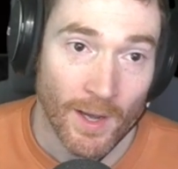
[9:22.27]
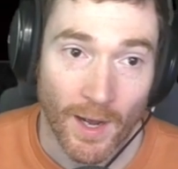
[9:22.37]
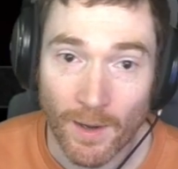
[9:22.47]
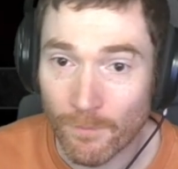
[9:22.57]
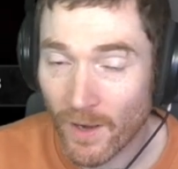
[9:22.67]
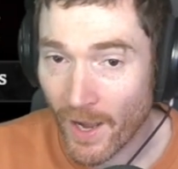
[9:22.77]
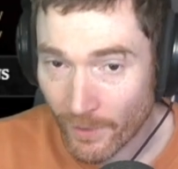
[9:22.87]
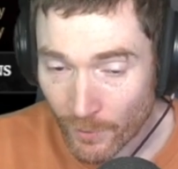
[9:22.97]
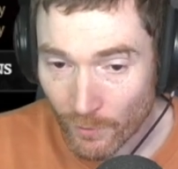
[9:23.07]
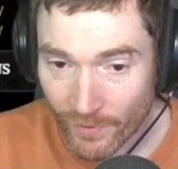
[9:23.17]
I don't
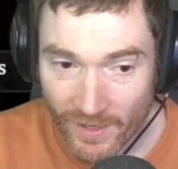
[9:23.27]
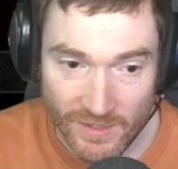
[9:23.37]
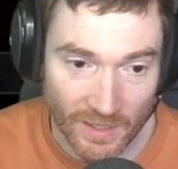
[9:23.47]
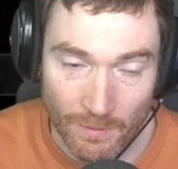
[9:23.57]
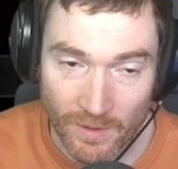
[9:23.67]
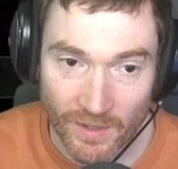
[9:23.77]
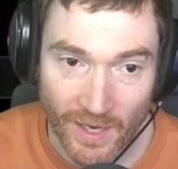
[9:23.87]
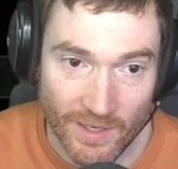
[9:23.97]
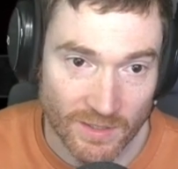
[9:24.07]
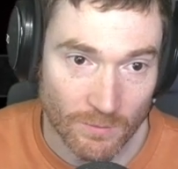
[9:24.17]
know if that is going to be the
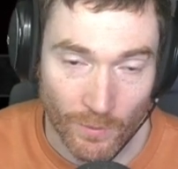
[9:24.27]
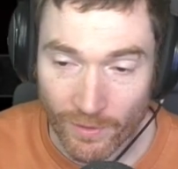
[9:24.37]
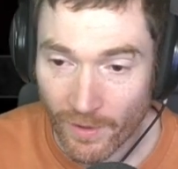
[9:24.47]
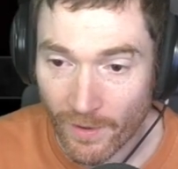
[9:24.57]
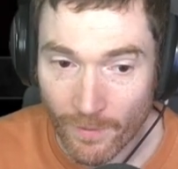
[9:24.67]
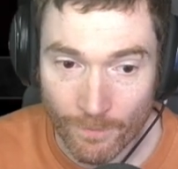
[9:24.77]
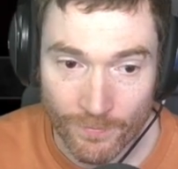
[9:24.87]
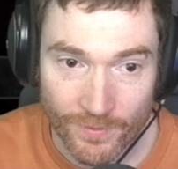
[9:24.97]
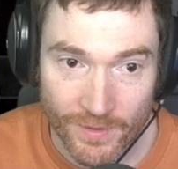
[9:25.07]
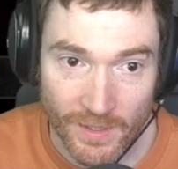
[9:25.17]
case with
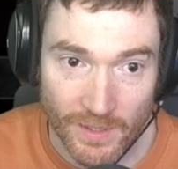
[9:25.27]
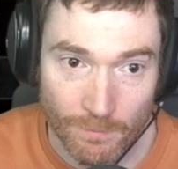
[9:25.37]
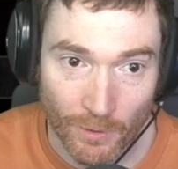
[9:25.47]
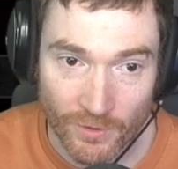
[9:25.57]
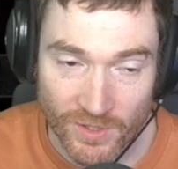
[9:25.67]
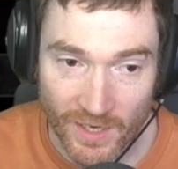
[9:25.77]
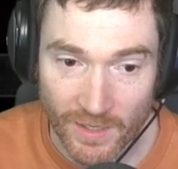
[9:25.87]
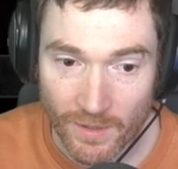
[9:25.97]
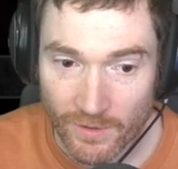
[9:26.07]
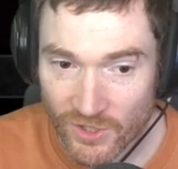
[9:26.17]
the Baldur's
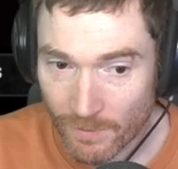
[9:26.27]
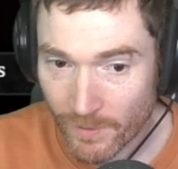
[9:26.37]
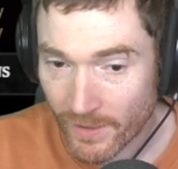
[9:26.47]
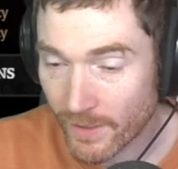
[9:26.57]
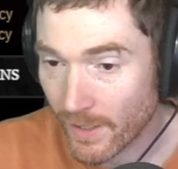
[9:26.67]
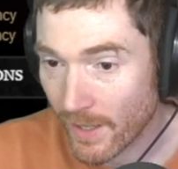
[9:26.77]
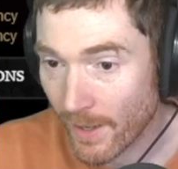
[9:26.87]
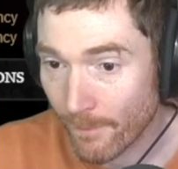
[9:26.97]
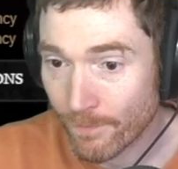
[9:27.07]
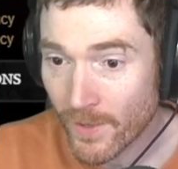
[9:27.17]
Gate champion.
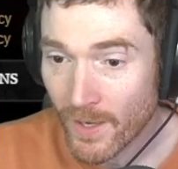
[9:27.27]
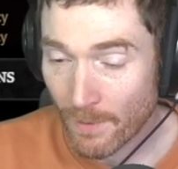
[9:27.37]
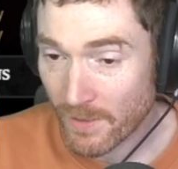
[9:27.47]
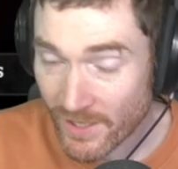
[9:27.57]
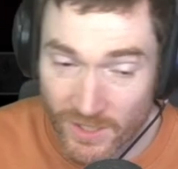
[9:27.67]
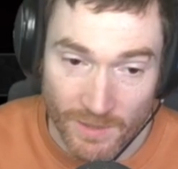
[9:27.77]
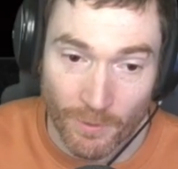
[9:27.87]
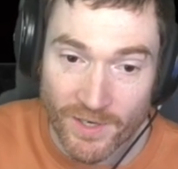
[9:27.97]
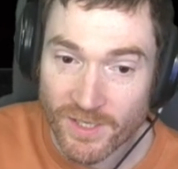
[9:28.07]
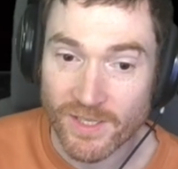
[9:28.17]
I'm actually
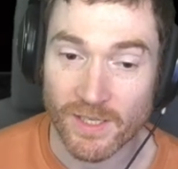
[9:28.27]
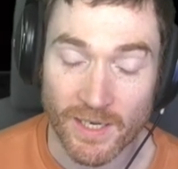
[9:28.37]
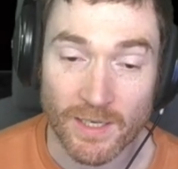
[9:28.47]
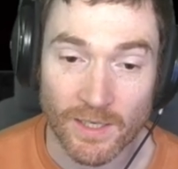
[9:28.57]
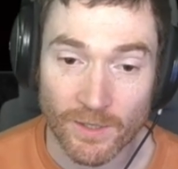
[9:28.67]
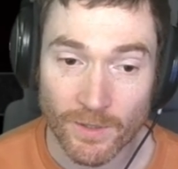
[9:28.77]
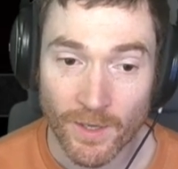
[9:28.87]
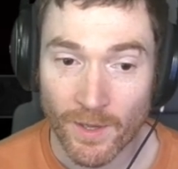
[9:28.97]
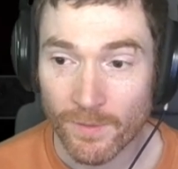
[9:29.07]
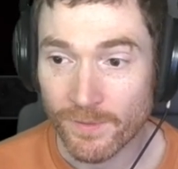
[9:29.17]
surprised to see it in here.
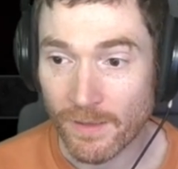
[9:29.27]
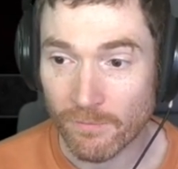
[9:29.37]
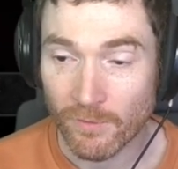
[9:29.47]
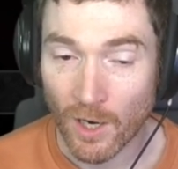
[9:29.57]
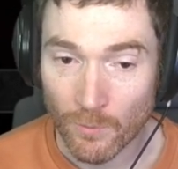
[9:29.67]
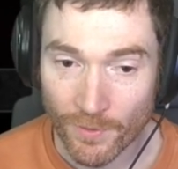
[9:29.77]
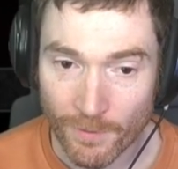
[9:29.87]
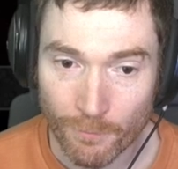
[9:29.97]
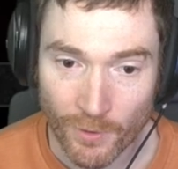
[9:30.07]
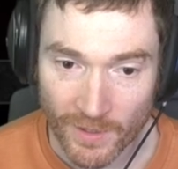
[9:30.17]
They've gone with a
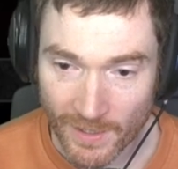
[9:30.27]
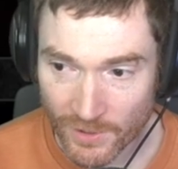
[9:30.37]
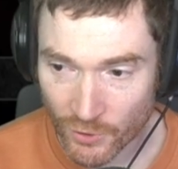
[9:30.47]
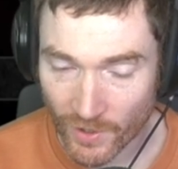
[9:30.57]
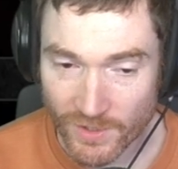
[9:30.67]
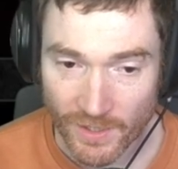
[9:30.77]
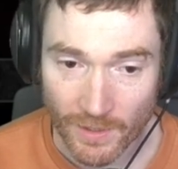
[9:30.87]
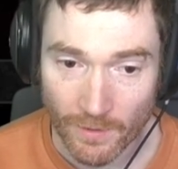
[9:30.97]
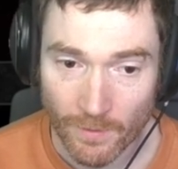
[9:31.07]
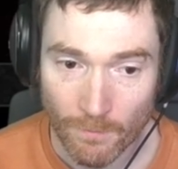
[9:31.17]
pretty
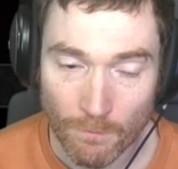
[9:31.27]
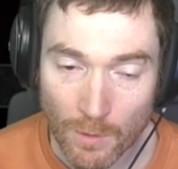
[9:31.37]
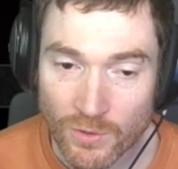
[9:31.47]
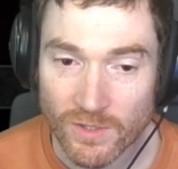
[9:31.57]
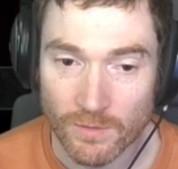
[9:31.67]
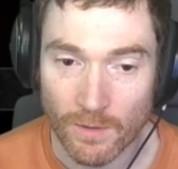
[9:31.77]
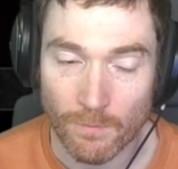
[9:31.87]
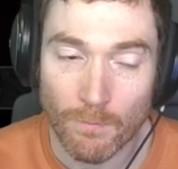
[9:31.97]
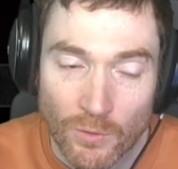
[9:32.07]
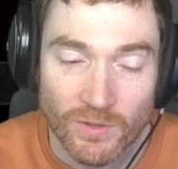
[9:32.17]
interesting,
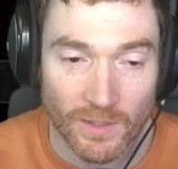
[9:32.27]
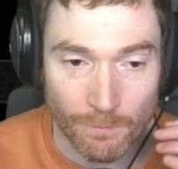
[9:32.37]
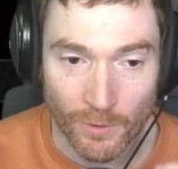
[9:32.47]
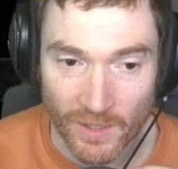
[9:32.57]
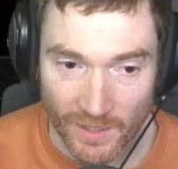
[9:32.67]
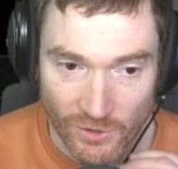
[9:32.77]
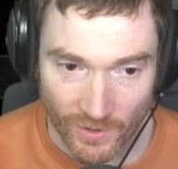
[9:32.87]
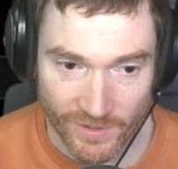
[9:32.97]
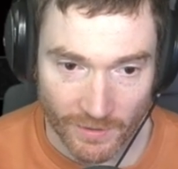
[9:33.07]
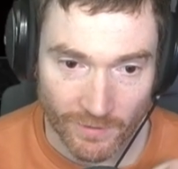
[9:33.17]
mostly a pretty
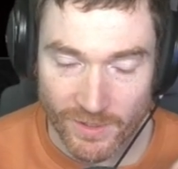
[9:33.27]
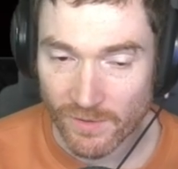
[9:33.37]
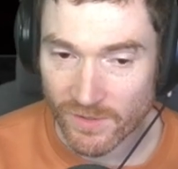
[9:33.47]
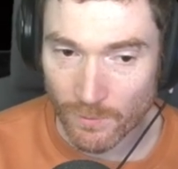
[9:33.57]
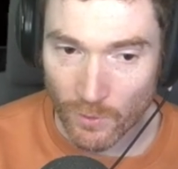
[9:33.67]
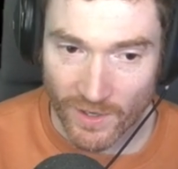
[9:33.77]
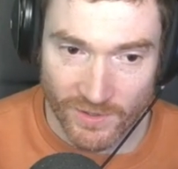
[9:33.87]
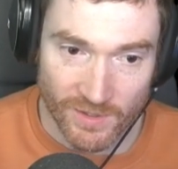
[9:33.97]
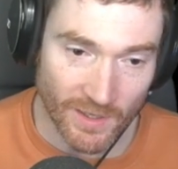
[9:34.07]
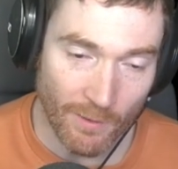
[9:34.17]
interesting list of
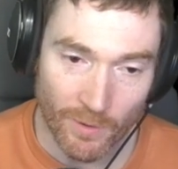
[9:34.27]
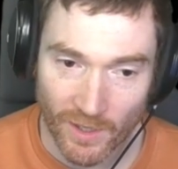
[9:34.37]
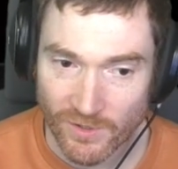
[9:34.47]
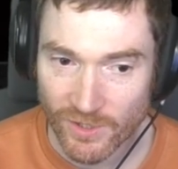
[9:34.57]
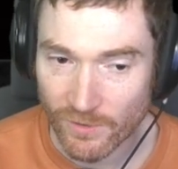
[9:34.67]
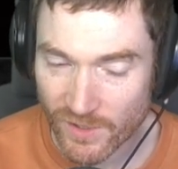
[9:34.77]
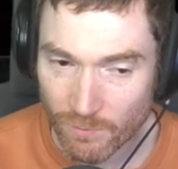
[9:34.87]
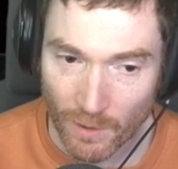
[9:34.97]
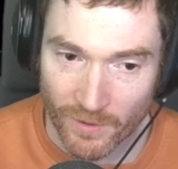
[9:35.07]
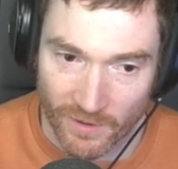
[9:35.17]
subclasses, and I would consider this
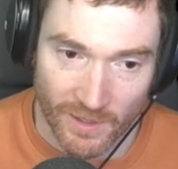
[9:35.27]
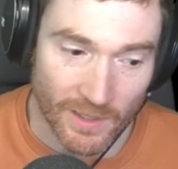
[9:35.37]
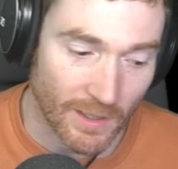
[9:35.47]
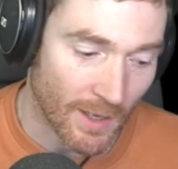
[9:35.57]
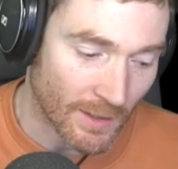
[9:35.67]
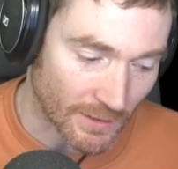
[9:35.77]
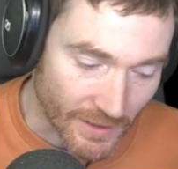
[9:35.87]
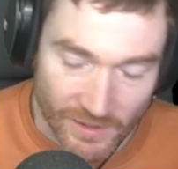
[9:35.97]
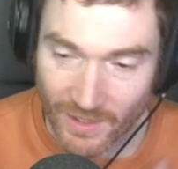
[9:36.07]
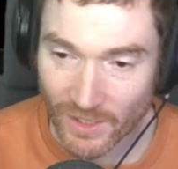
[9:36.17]
probably the
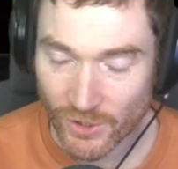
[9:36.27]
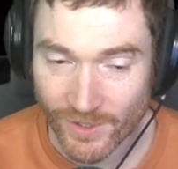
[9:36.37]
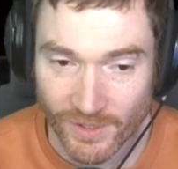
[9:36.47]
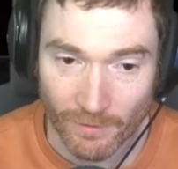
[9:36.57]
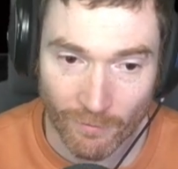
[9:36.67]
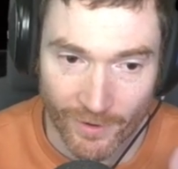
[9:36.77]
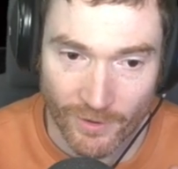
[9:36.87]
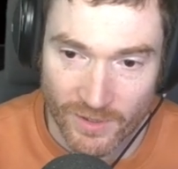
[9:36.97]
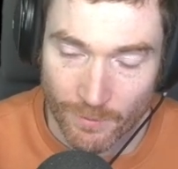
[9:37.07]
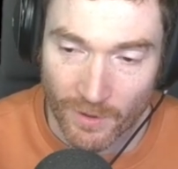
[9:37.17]
least interesting fighter
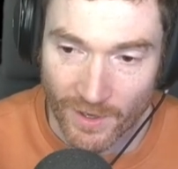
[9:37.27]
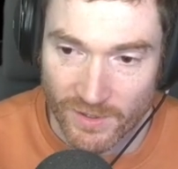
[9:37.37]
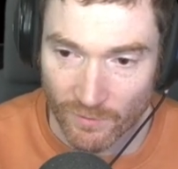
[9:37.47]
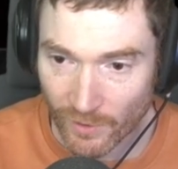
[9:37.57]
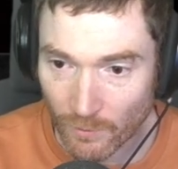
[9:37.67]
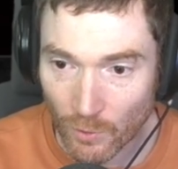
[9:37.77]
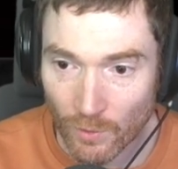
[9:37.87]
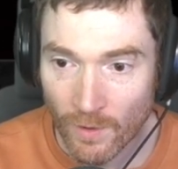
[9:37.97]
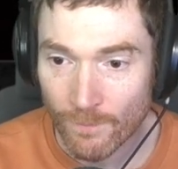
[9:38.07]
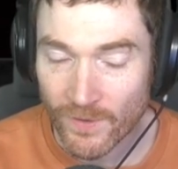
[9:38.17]
subclass
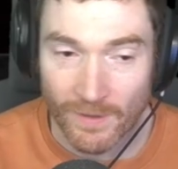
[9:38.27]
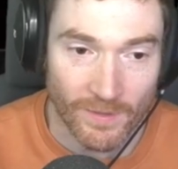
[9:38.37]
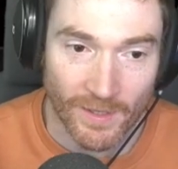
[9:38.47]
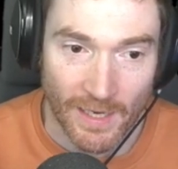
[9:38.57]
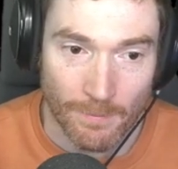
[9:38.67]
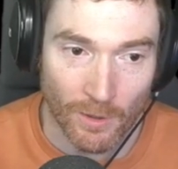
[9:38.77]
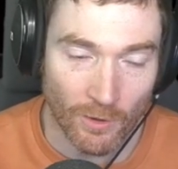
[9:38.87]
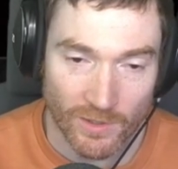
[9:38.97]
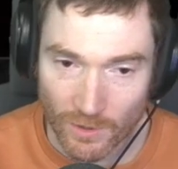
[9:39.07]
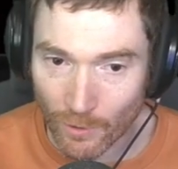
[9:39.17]
available in the game
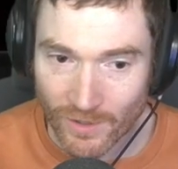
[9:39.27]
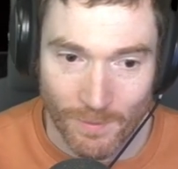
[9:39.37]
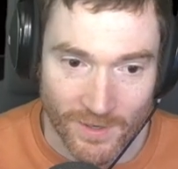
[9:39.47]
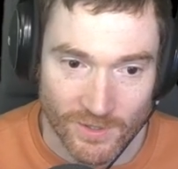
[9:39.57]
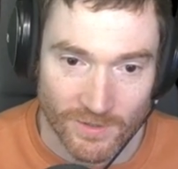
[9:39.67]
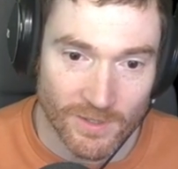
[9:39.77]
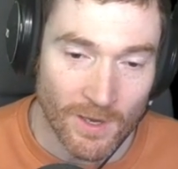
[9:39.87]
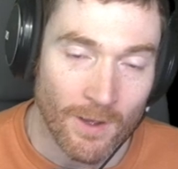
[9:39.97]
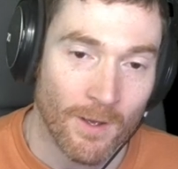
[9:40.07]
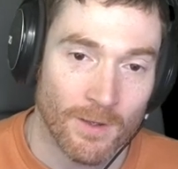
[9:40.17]
across all expansions.
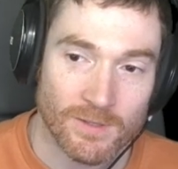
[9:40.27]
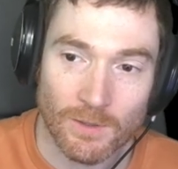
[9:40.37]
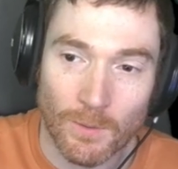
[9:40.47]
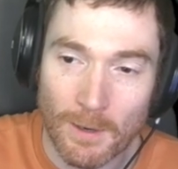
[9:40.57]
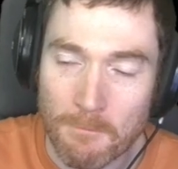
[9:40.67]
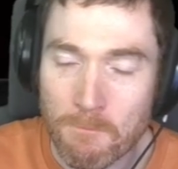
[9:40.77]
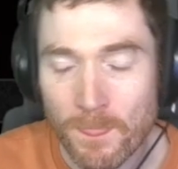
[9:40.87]
So